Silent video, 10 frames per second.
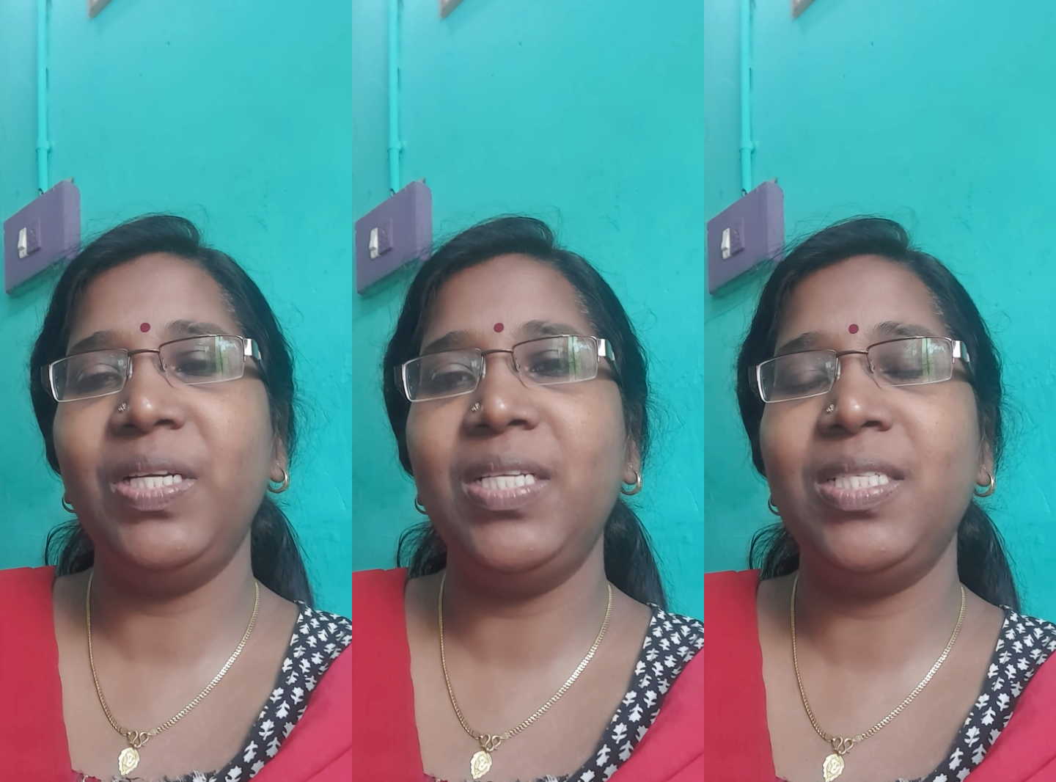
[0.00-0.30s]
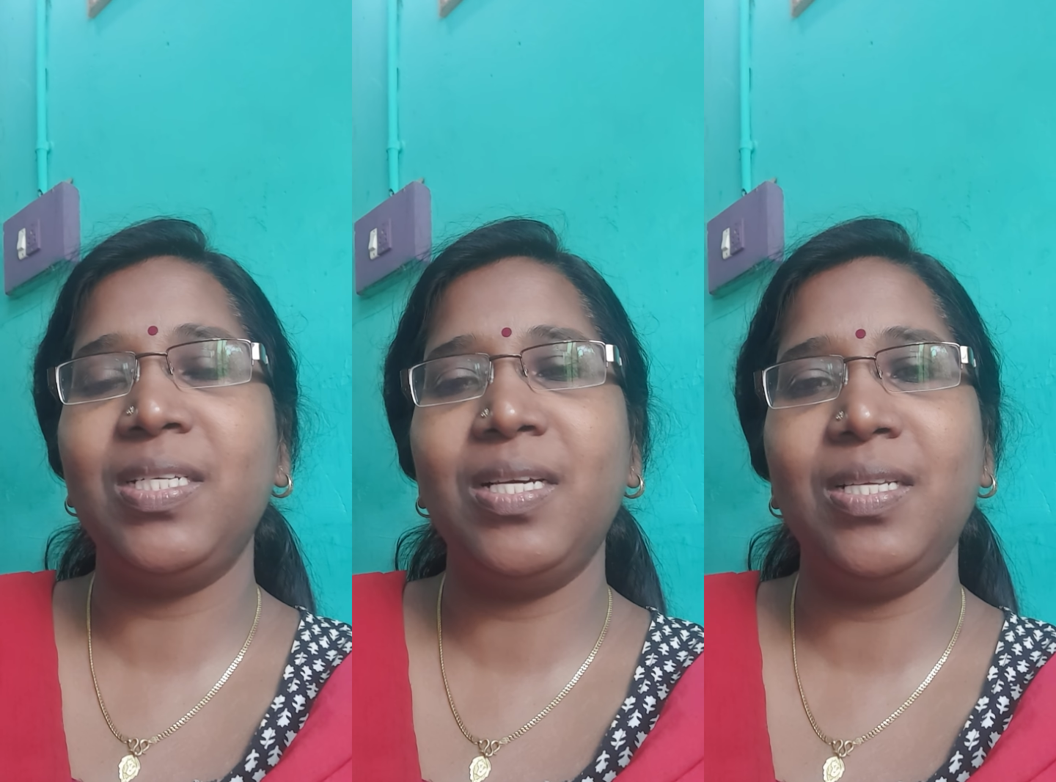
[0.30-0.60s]
we
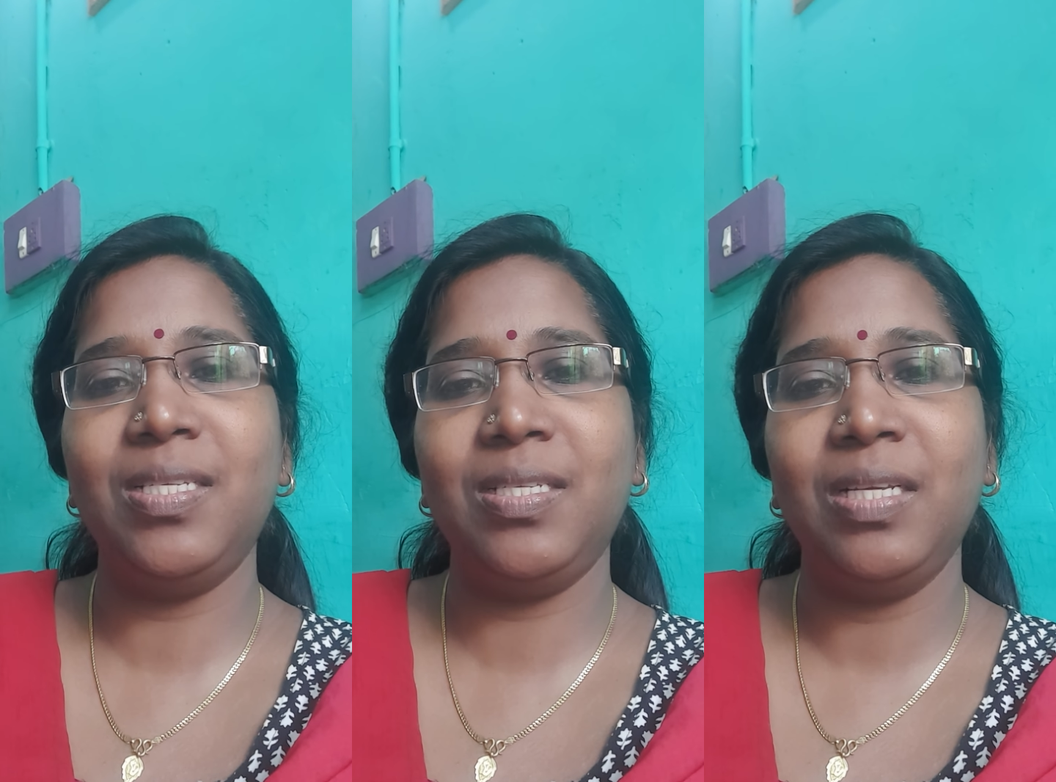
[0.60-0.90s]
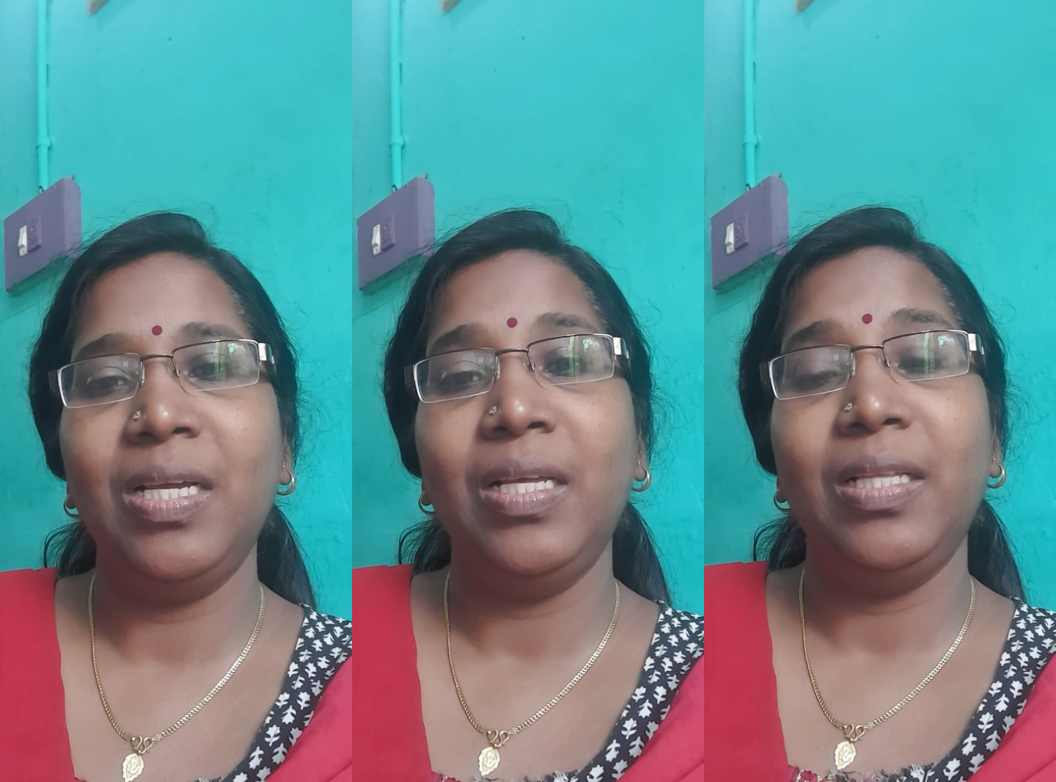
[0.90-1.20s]

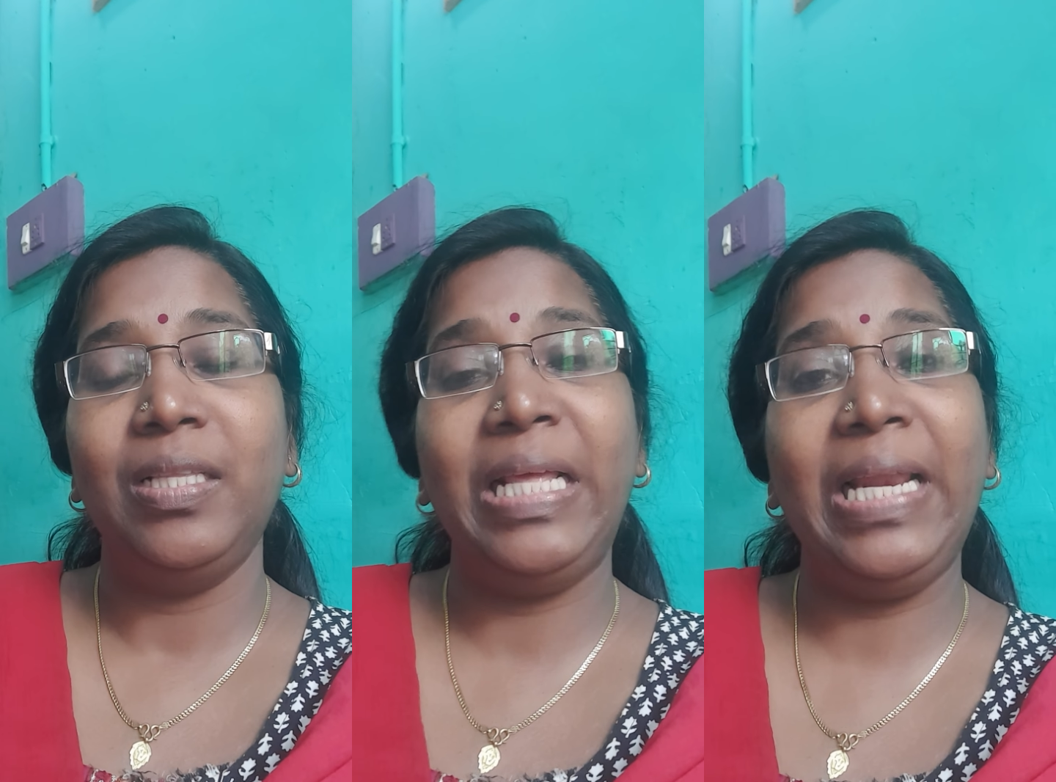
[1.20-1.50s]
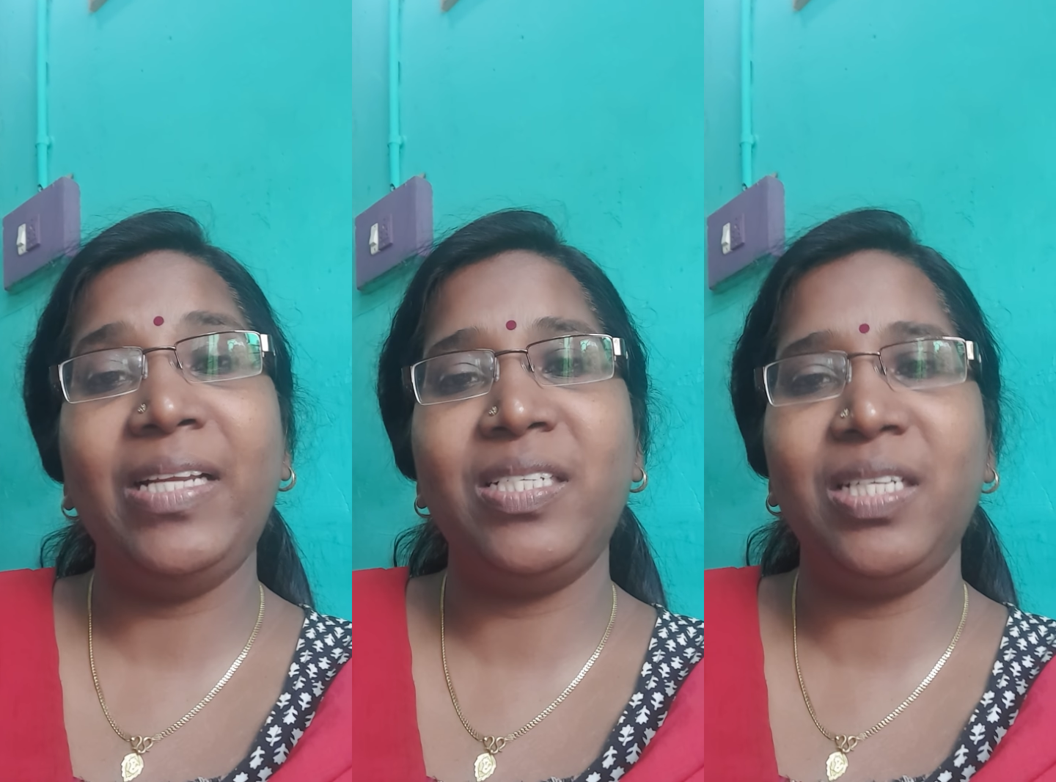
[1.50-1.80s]
discuss the
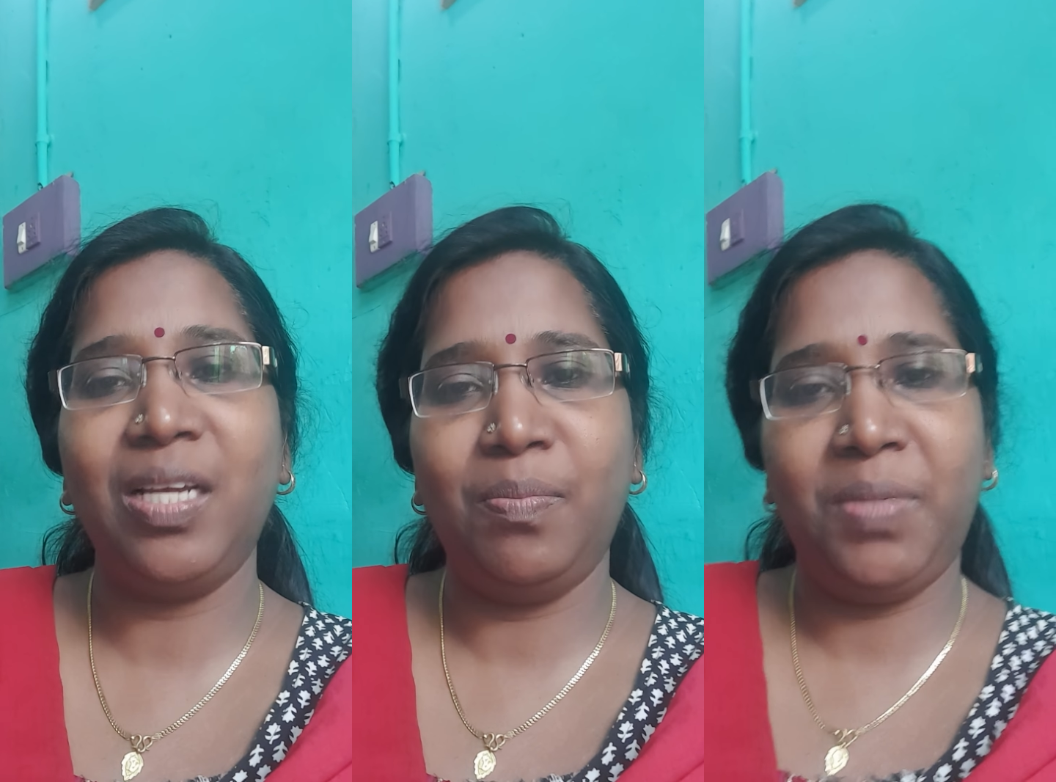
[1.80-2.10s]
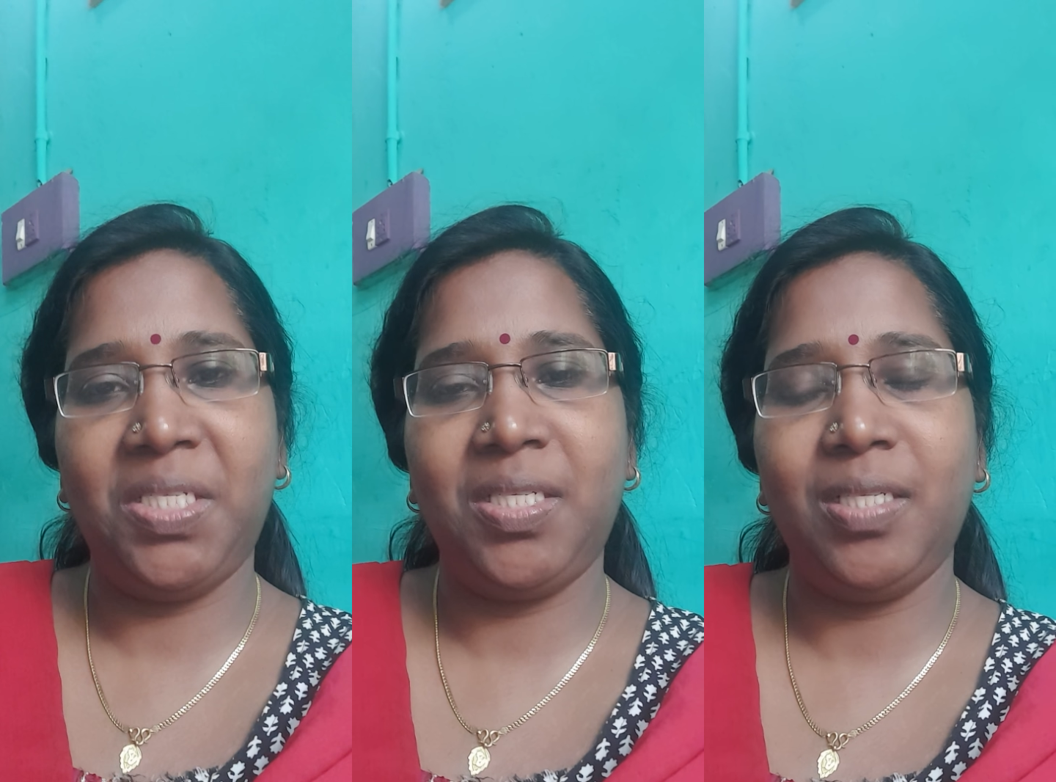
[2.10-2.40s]
election
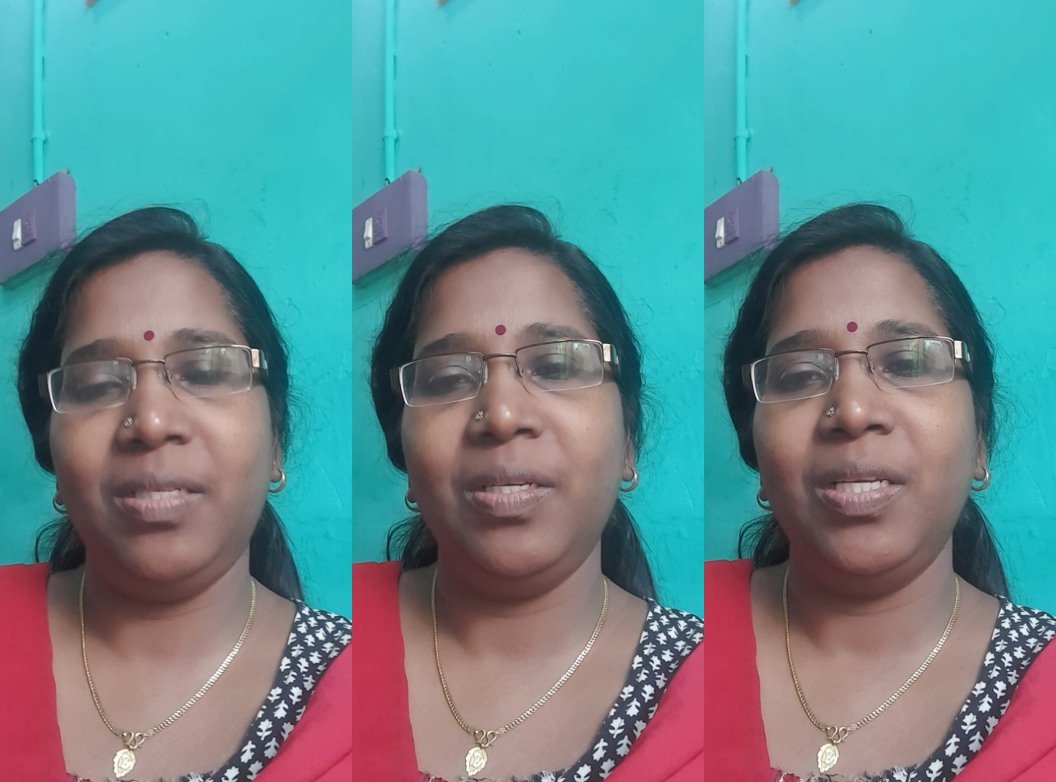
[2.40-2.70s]
commission.